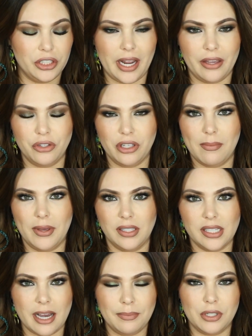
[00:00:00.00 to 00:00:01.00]
and I usually build
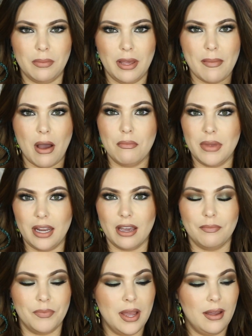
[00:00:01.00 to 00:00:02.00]
it up to be about
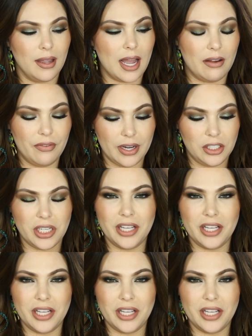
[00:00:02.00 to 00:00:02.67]
medium coverage.